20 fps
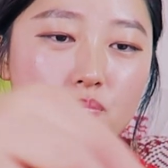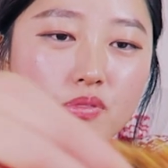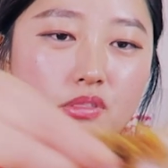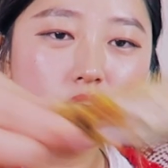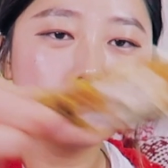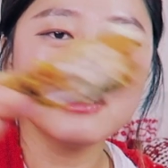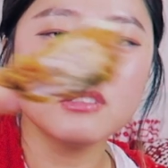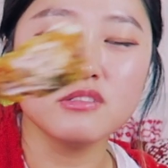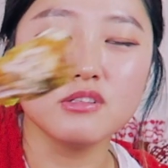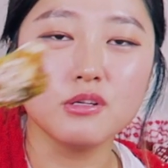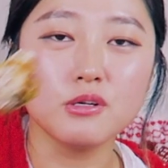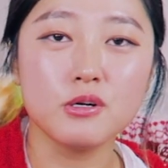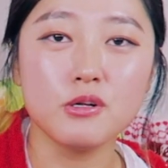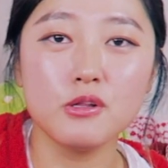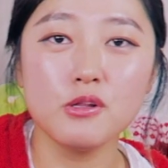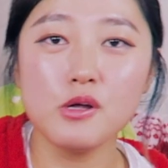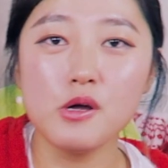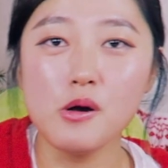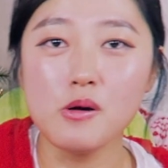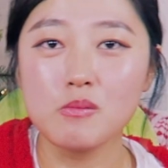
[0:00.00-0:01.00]
This
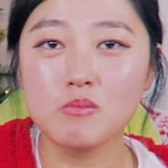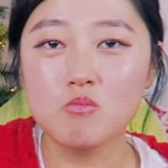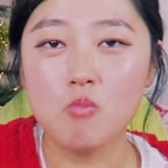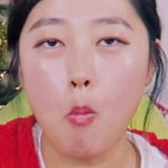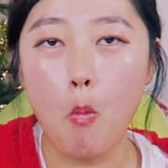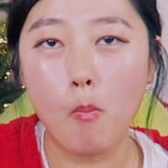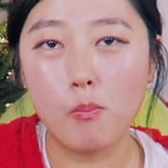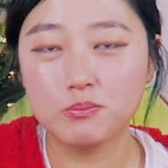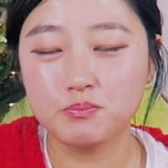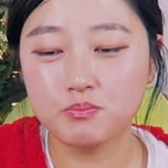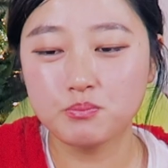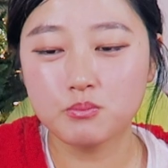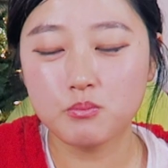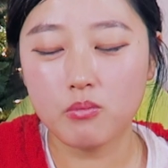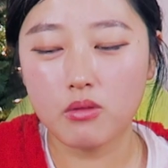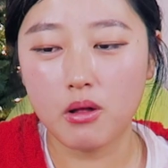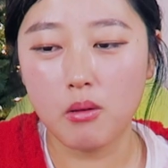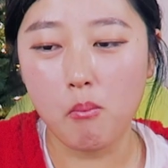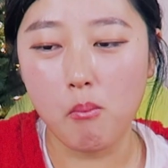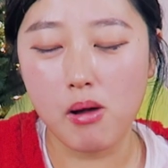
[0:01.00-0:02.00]
literally
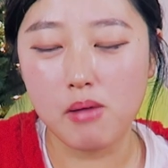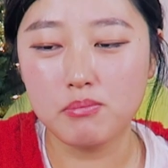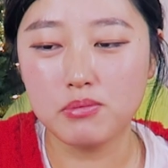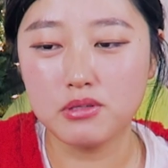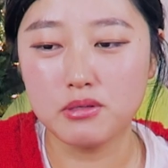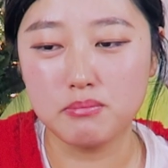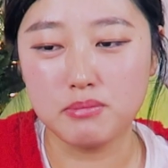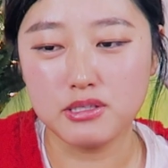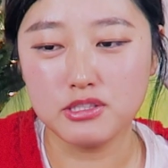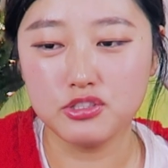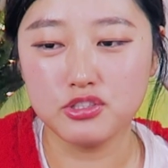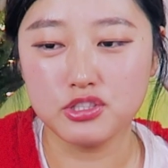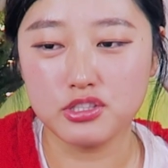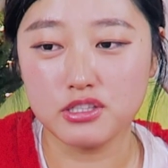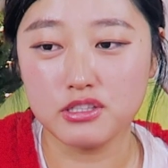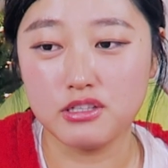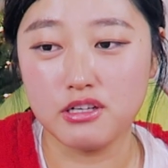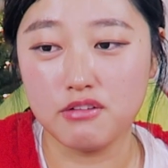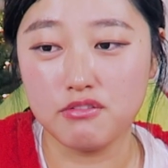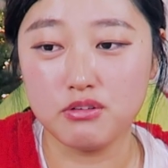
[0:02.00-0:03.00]
might be the best
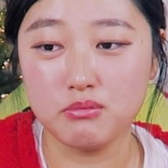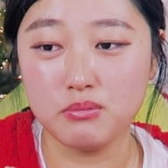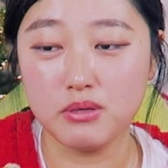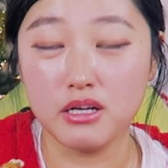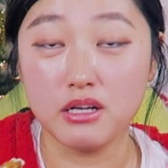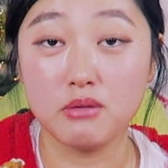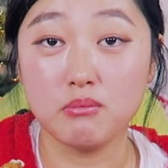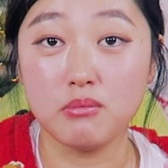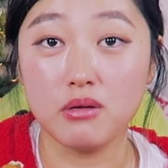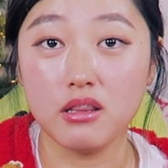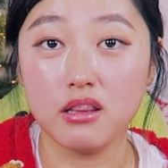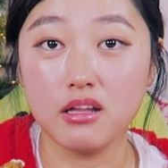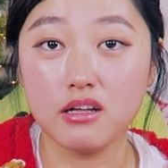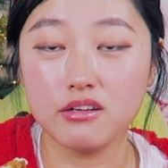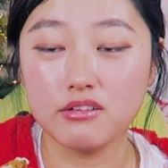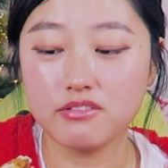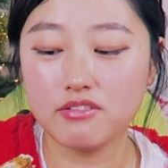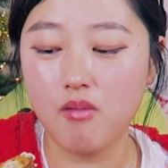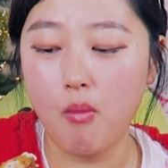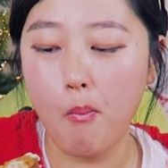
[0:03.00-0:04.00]
chicken I ever made in my
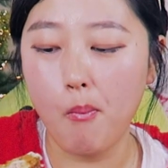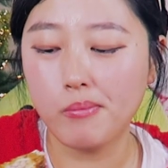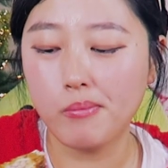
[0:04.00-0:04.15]
life.